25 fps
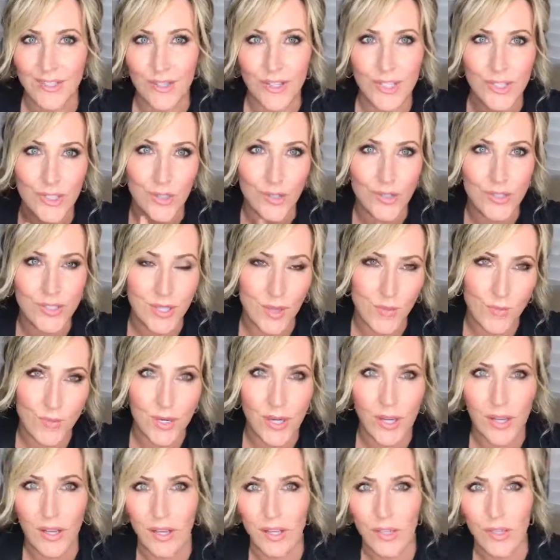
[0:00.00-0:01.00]
So get your summer
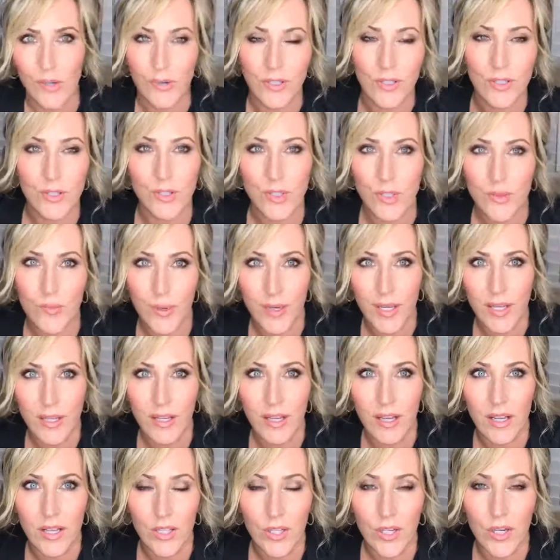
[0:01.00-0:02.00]
color and your spring
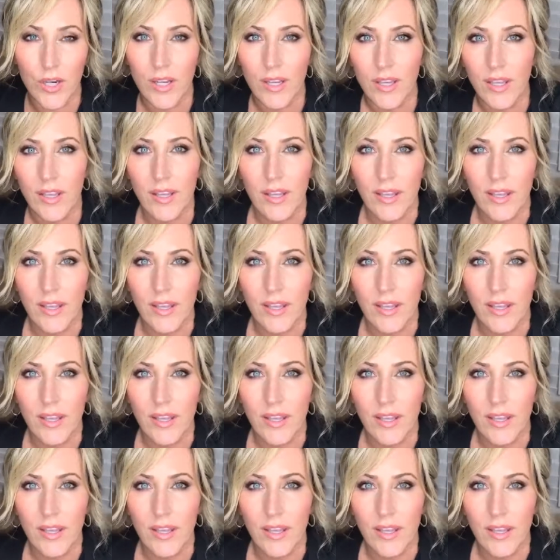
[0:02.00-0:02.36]
color.